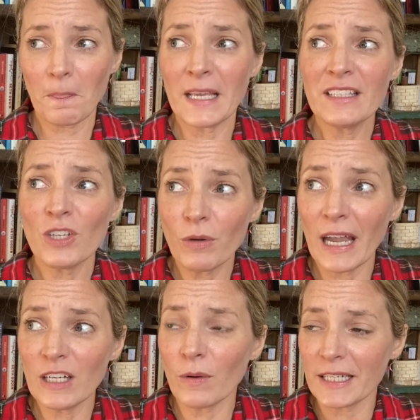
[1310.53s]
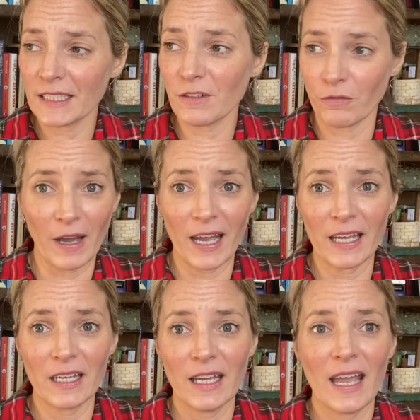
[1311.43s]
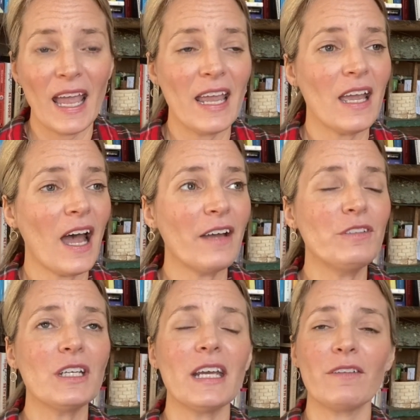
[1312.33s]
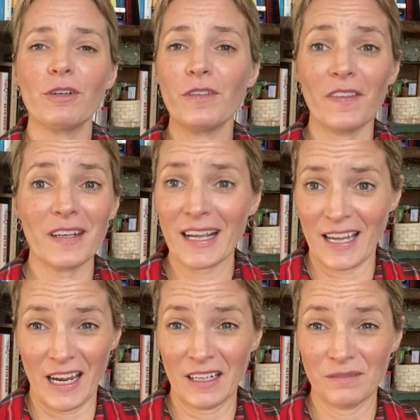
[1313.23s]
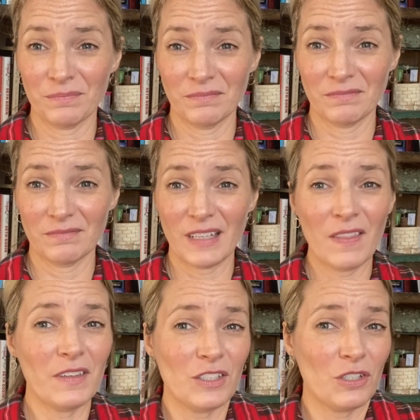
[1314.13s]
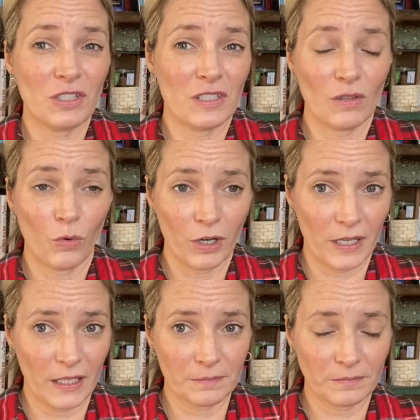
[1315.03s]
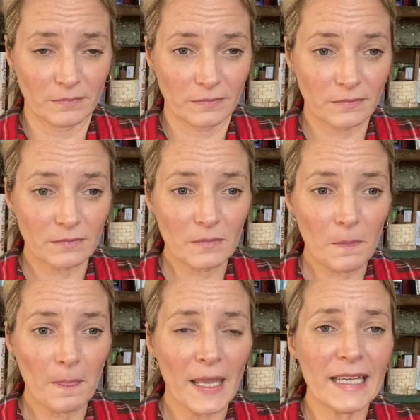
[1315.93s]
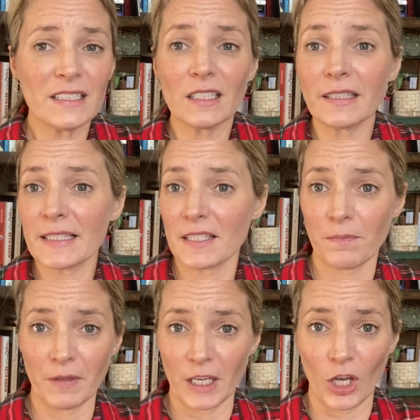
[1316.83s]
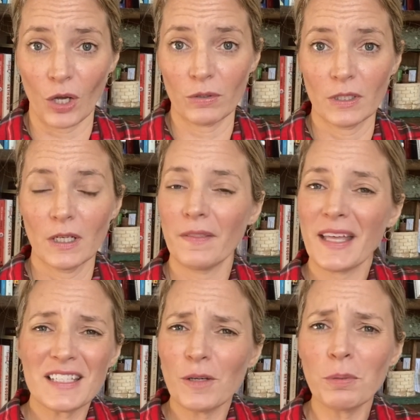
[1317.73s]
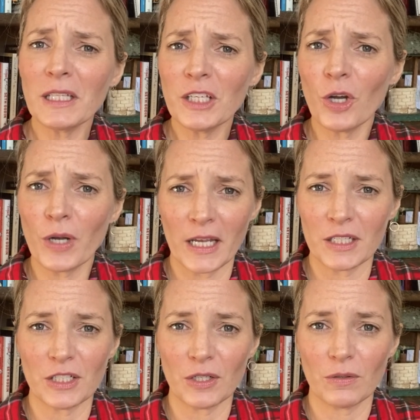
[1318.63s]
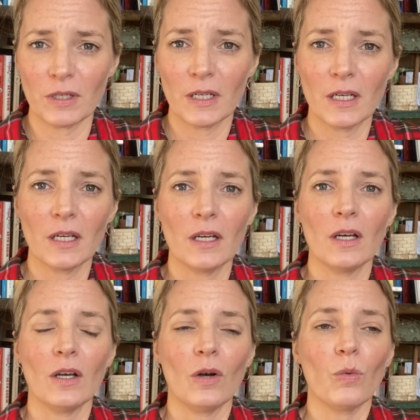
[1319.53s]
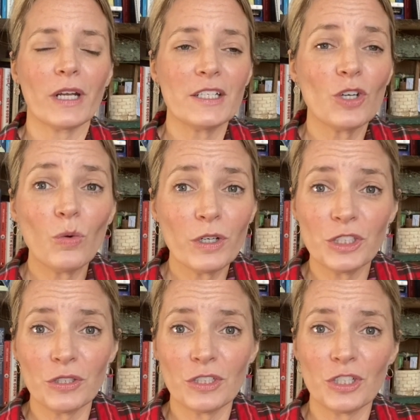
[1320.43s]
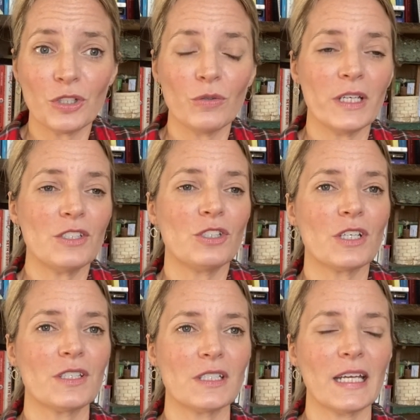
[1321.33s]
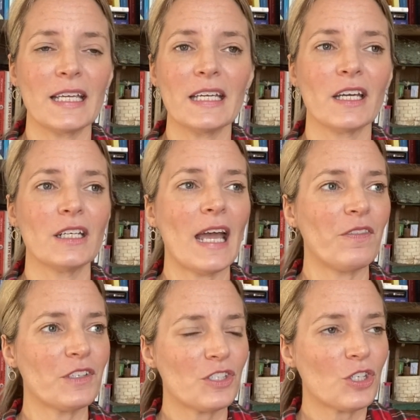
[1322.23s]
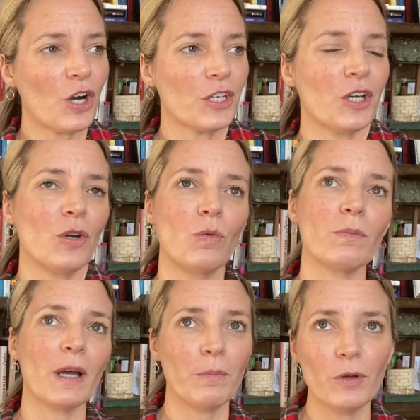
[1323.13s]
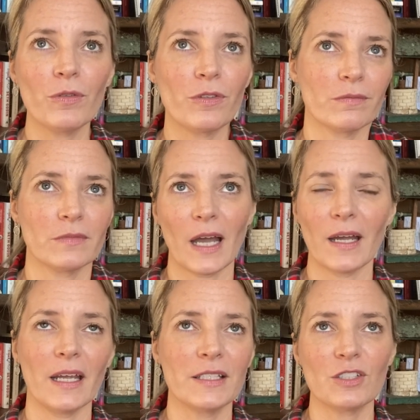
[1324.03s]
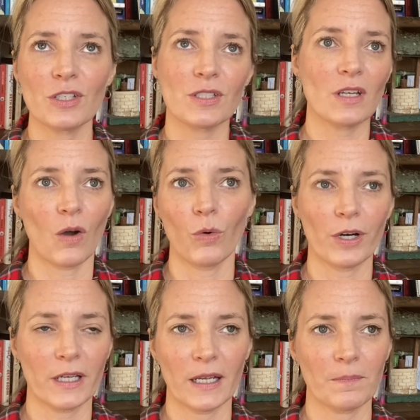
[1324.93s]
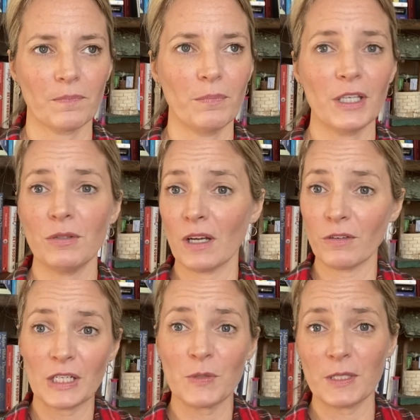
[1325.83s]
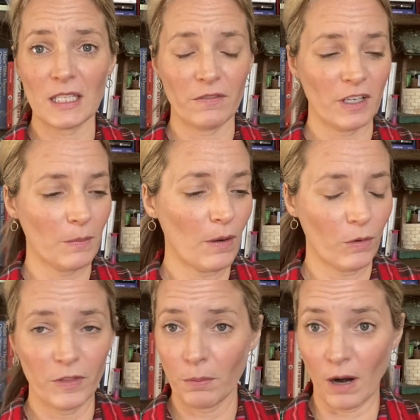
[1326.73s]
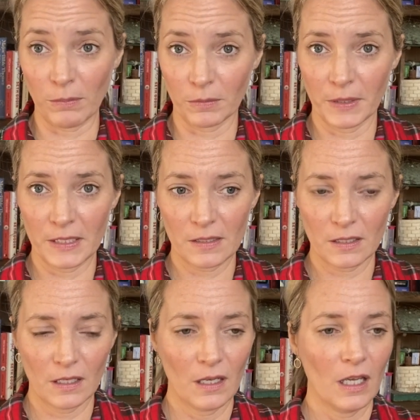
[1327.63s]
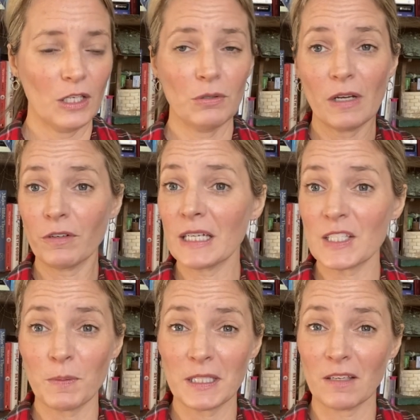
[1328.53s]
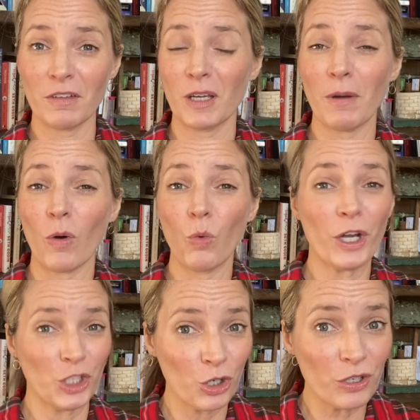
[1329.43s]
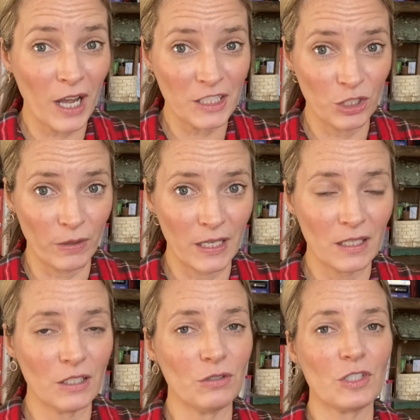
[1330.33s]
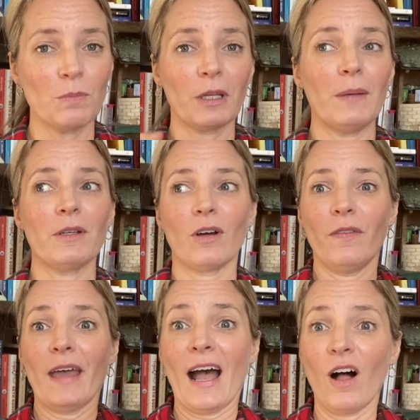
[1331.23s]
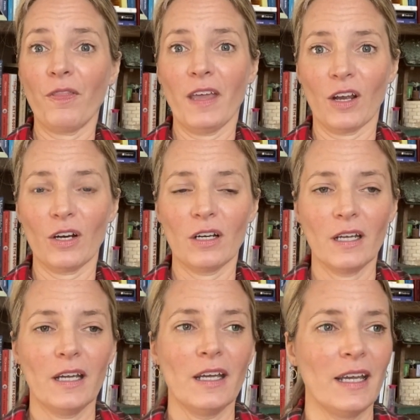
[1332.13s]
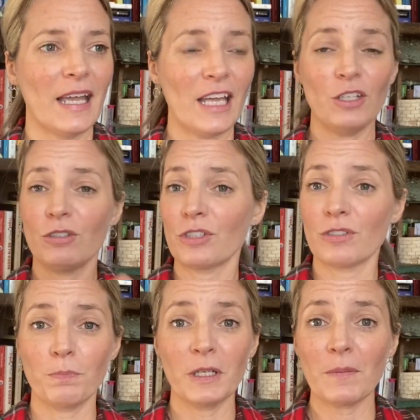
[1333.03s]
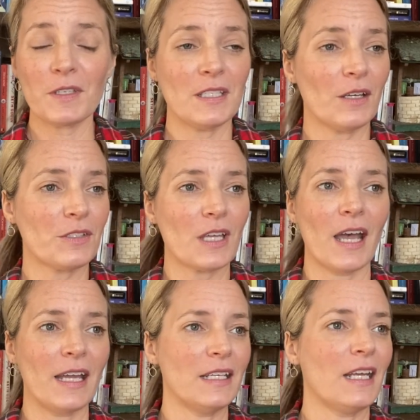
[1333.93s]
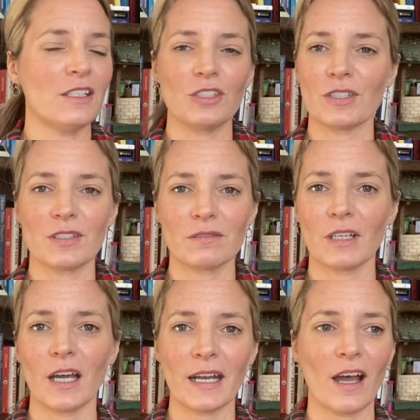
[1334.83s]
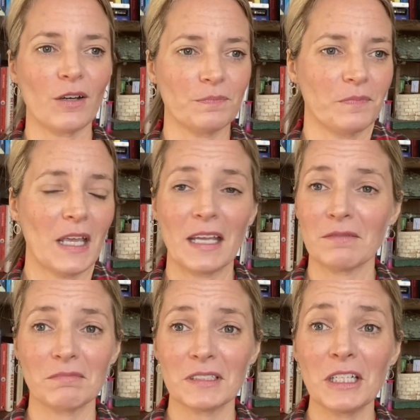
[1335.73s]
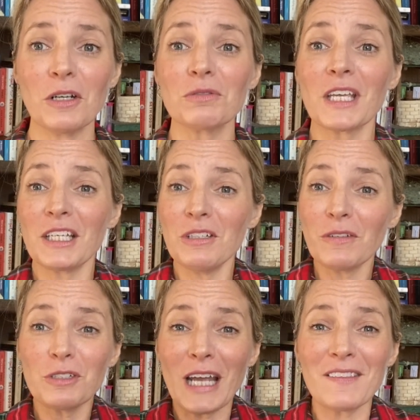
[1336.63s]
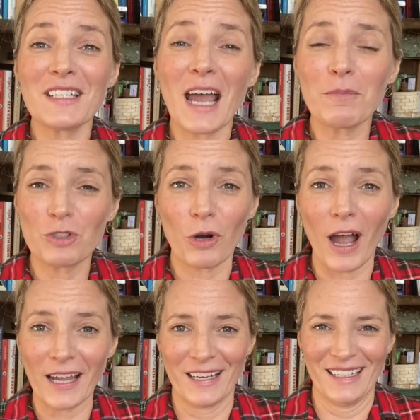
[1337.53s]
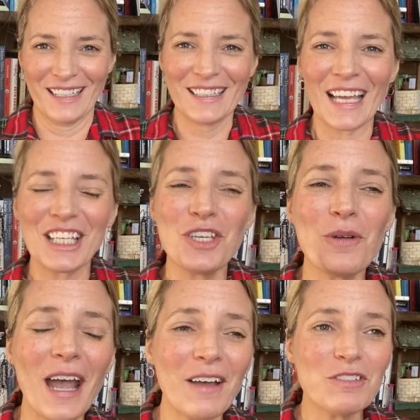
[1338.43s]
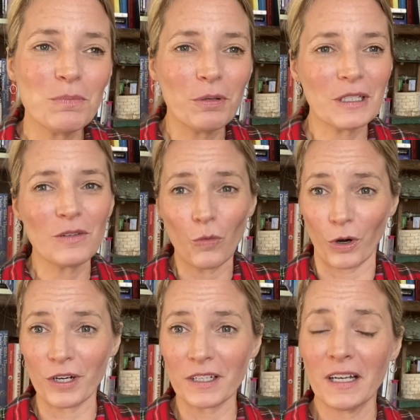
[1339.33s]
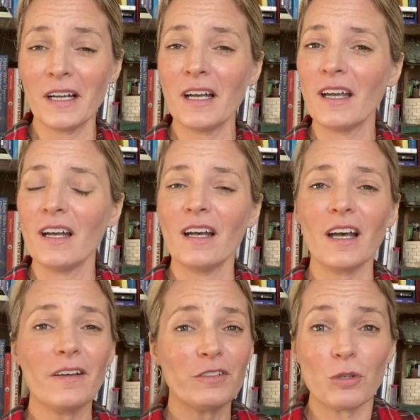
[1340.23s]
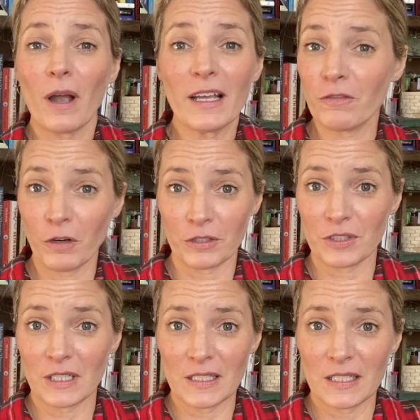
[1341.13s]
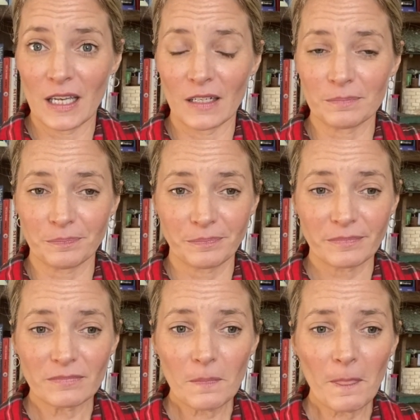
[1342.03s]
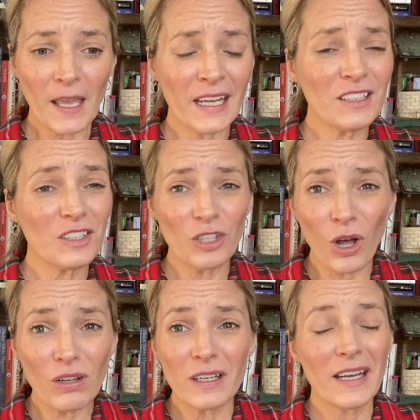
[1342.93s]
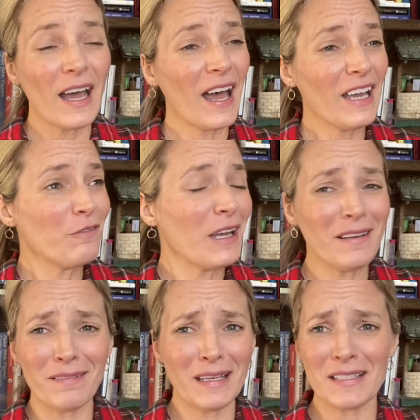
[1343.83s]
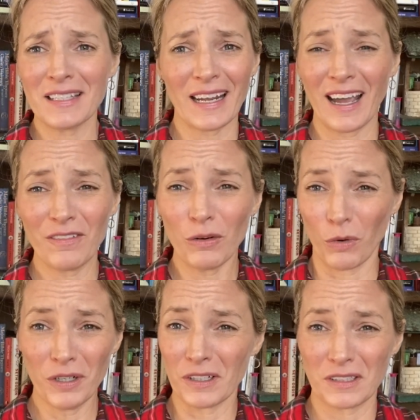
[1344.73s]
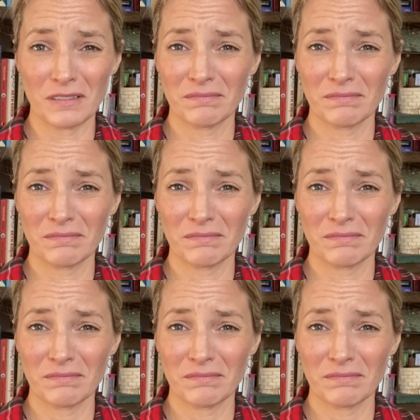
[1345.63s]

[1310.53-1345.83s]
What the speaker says: It's okay to identify, hey, I've done everything that I can and this just isn't working, and to let something go. That's completely okay to do. What I don't want you to do is just, again, at the start go, well, booth, it's just not working. But you never get specific about what the problem is. You never get specific about what you're not doing. You just blame it on the out there, and you just put up the sale sign and just cut out. And, it's like you never take the time to try. Like, you have to put in the work of trying first and seeing. And y'all, I've had things that haven't worked.